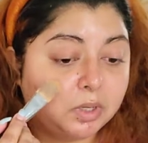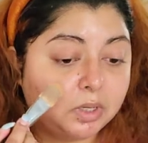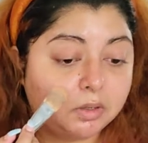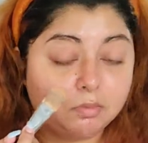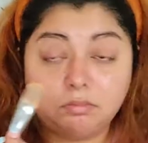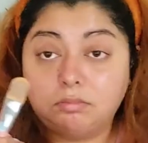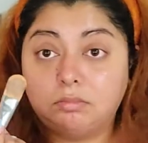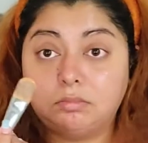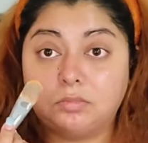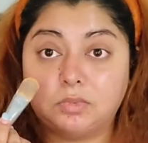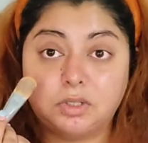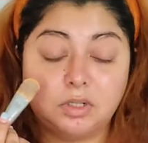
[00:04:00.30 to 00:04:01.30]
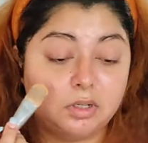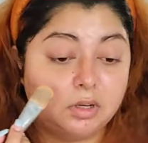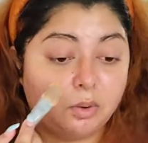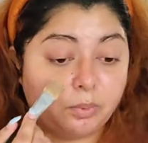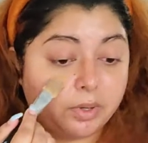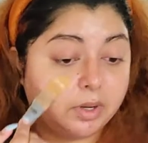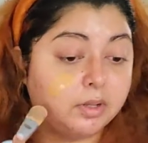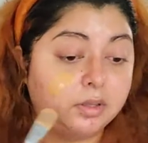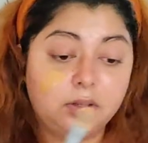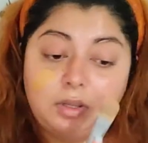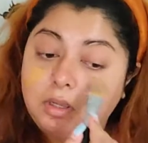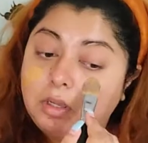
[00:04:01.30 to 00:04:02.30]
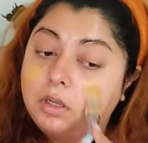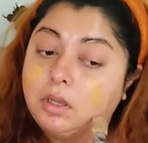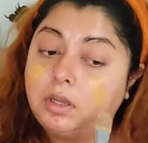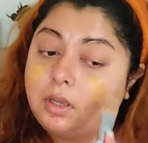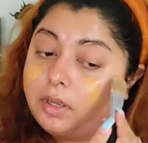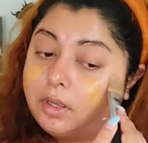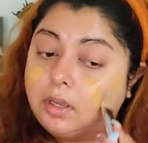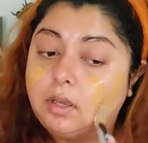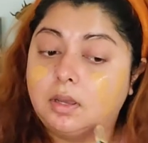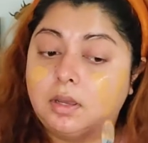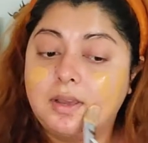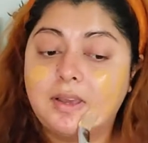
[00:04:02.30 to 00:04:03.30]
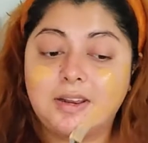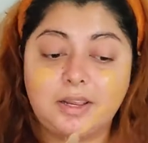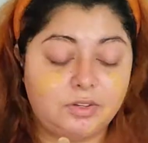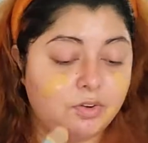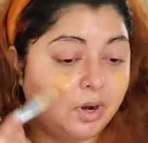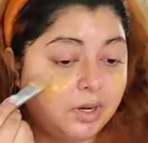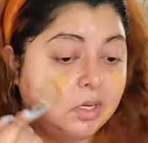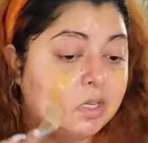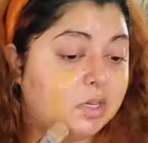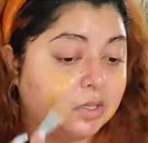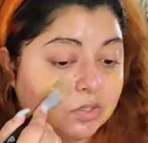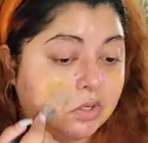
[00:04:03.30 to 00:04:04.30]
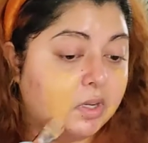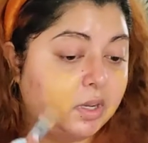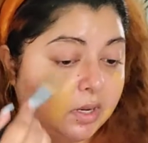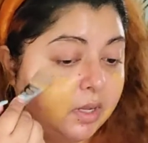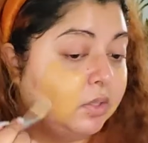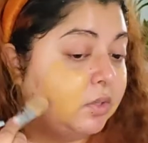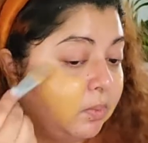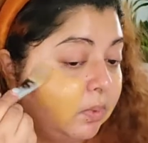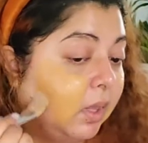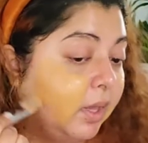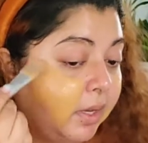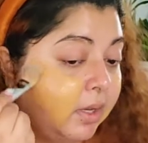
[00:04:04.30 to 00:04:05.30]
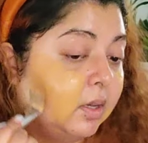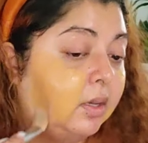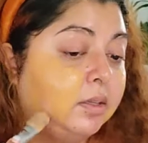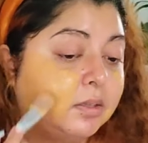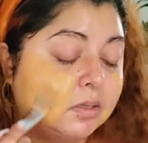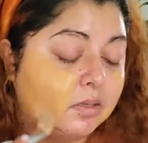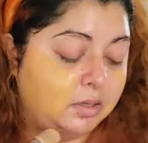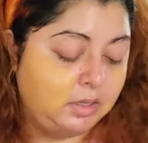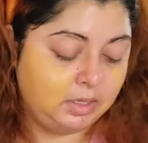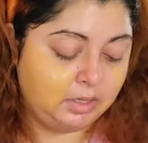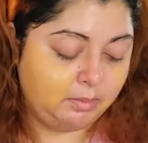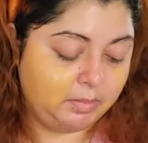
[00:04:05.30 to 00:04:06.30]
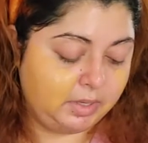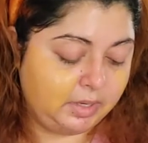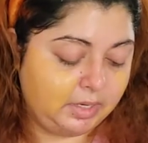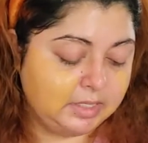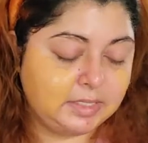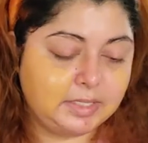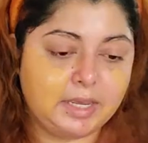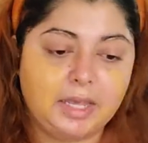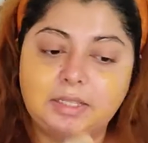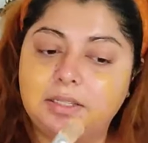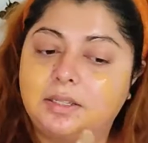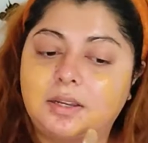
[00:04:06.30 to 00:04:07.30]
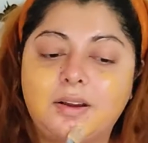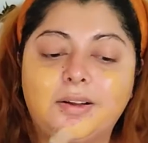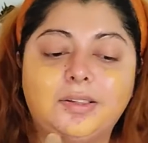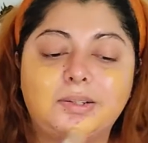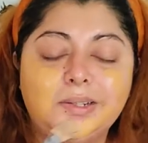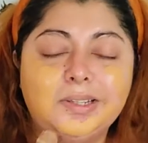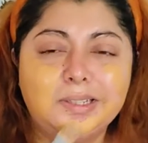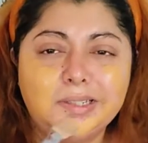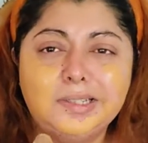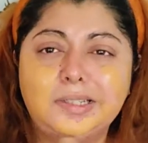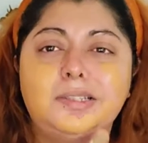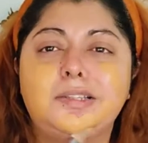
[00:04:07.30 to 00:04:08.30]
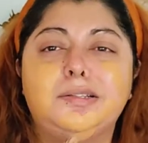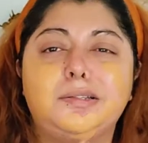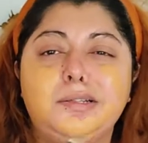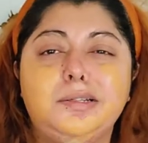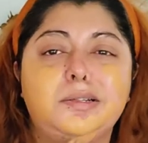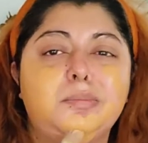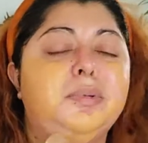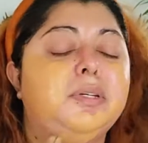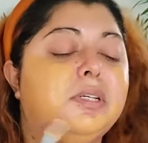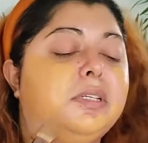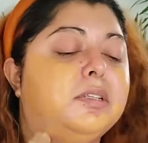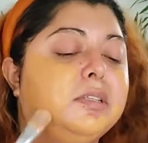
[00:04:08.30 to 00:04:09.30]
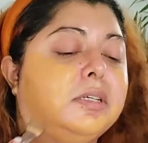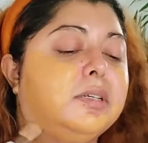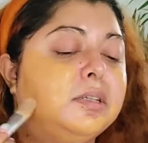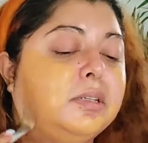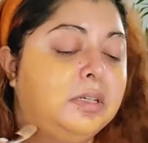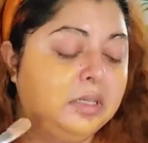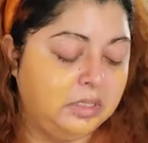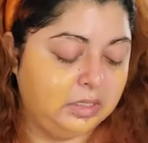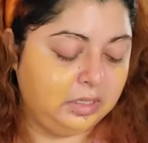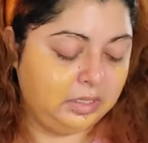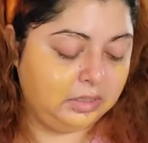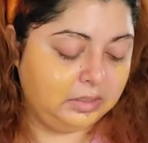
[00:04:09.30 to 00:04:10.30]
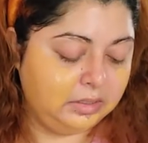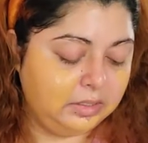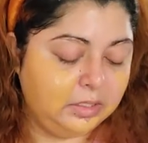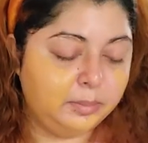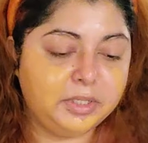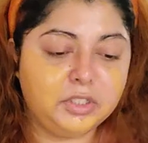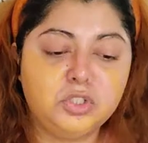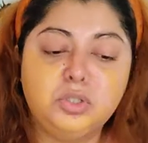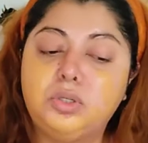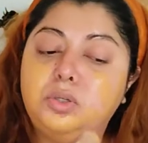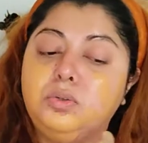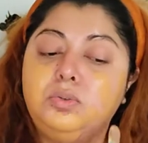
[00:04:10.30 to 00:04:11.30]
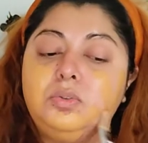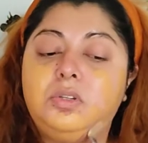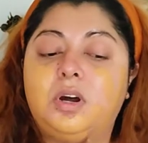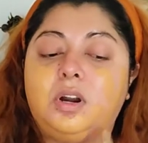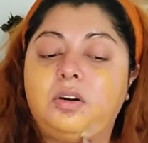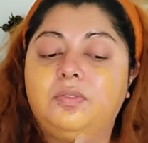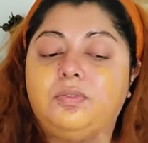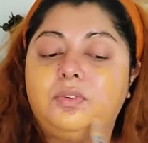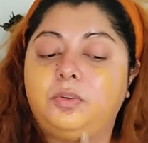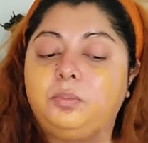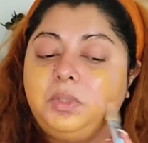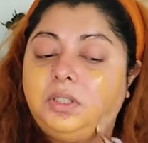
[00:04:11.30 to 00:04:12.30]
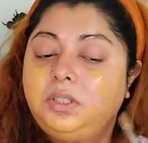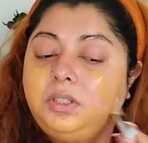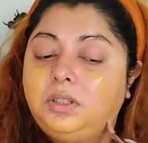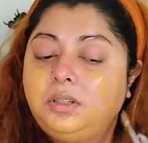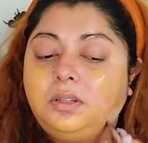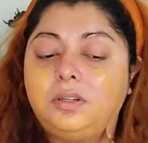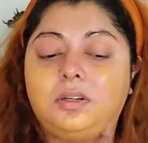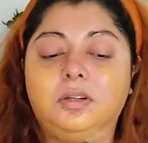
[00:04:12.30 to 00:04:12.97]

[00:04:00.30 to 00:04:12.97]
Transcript: but we're gonna go with it. And I tried it yesterday and I do like it. But it is, yeah, the color is a little bit, a little bit too dark for me.